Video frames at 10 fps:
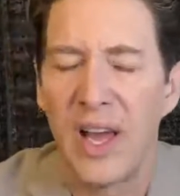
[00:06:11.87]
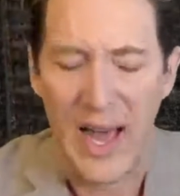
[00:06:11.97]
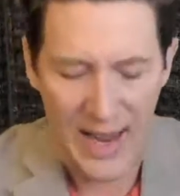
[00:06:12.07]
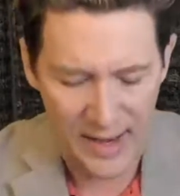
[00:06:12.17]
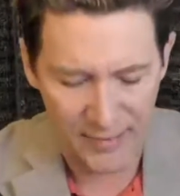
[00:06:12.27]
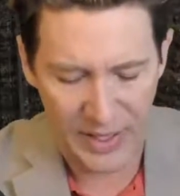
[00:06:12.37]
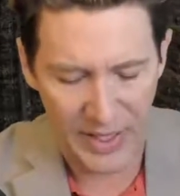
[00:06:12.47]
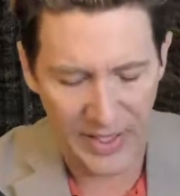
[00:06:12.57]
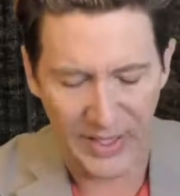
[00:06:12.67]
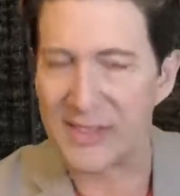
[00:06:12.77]
I have
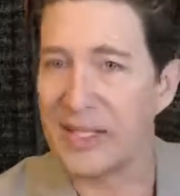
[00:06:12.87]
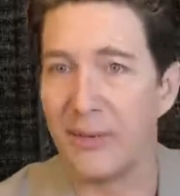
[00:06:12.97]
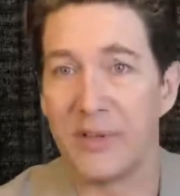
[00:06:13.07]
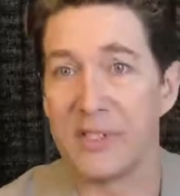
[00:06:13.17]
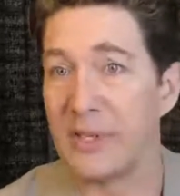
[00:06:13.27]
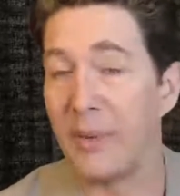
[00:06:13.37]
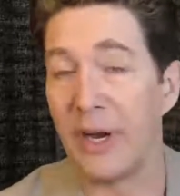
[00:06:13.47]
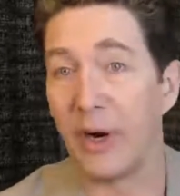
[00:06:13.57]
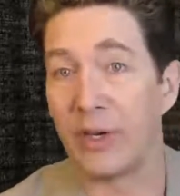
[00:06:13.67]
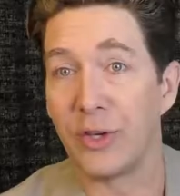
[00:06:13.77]
been in seminary,